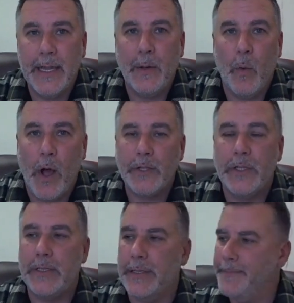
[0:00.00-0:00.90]
Lake
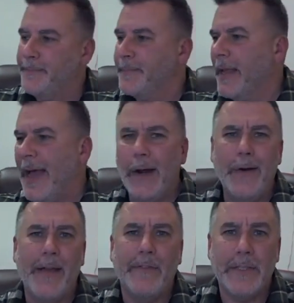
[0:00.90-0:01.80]
Washington, I don't
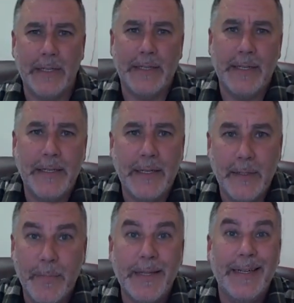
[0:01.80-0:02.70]
have the
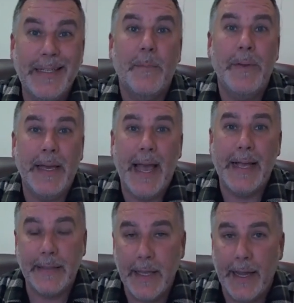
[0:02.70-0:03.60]
statistics, but it's a big
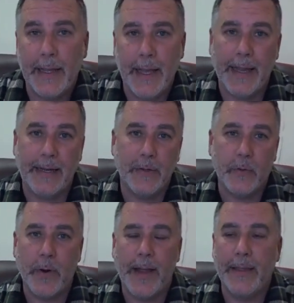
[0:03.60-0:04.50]
ass lake and it's
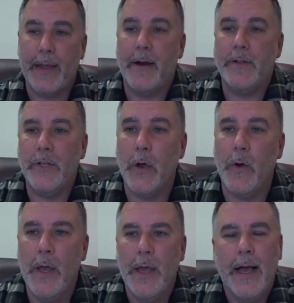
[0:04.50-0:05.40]
right there.
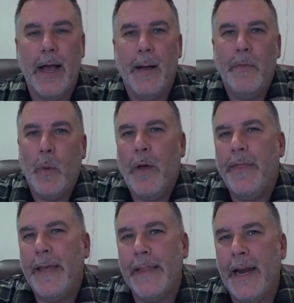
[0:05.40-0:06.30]
So um, the
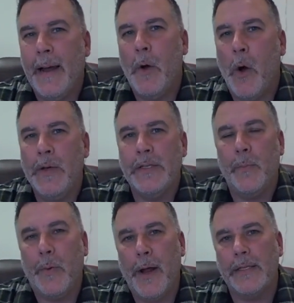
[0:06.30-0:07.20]
one thing that I'm always
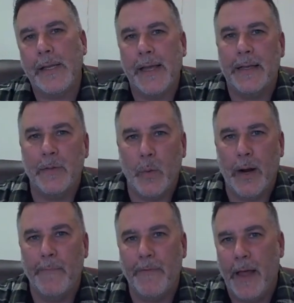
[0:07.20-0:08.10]
impressed as when
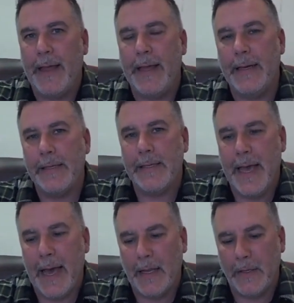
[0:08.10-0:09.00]
I'm flying into
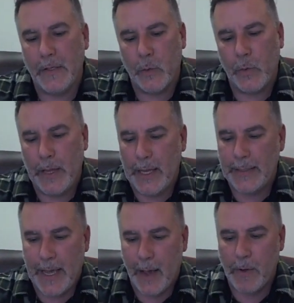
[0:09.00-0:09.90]
Seattle is to
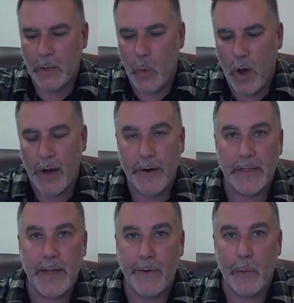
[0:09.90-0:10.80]
realize how much water
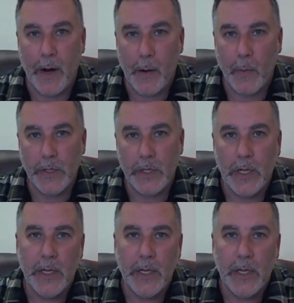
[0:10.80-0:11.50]
is everywhere, which